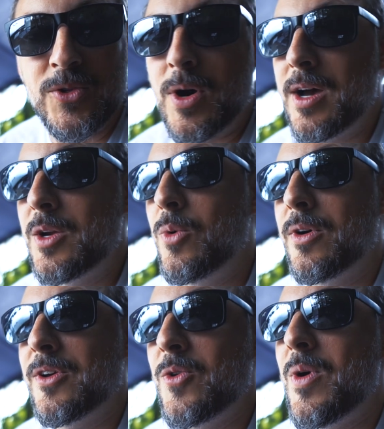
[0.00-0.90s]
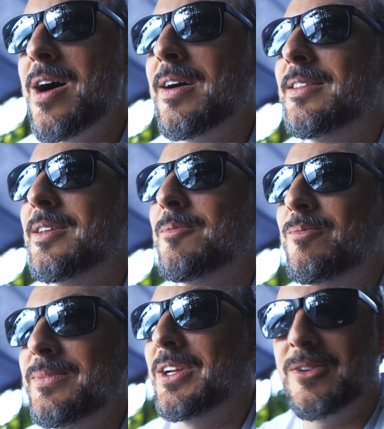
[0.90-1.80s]
So I don't want to go out and,
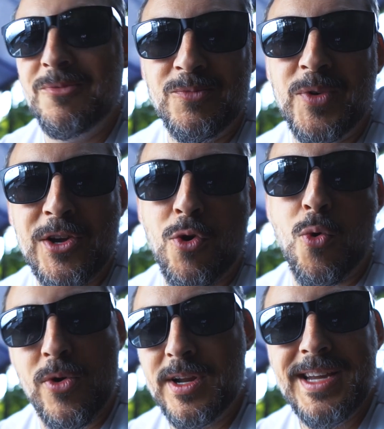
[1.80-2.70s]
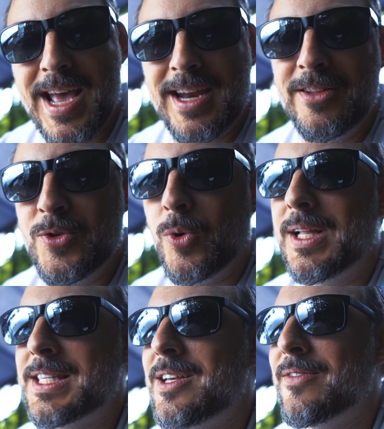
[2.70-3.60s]
you know, record and edit and do all
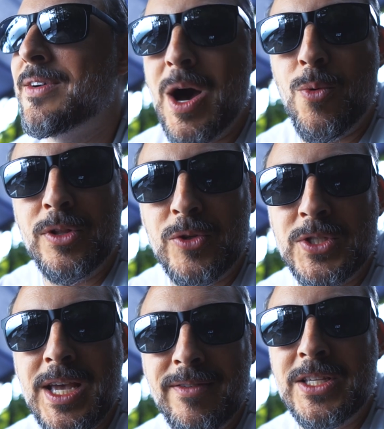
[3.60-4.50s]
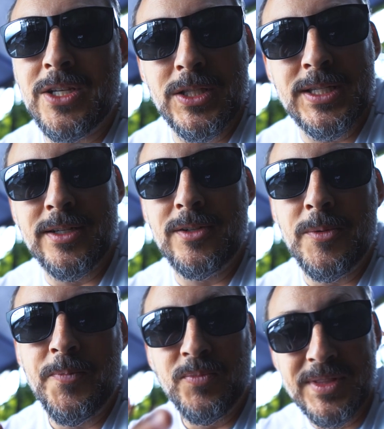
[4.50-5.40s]
that stuff. I wanted to save this until
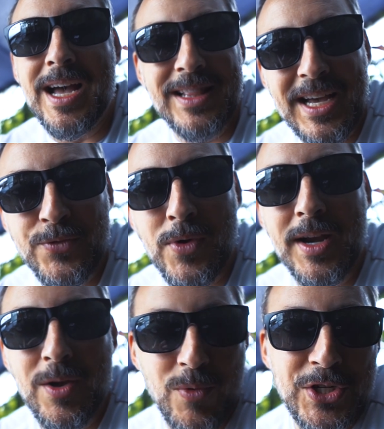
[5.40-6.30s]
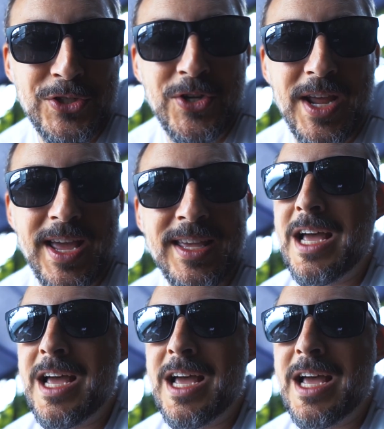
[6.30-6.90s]
that last Friday, which is today.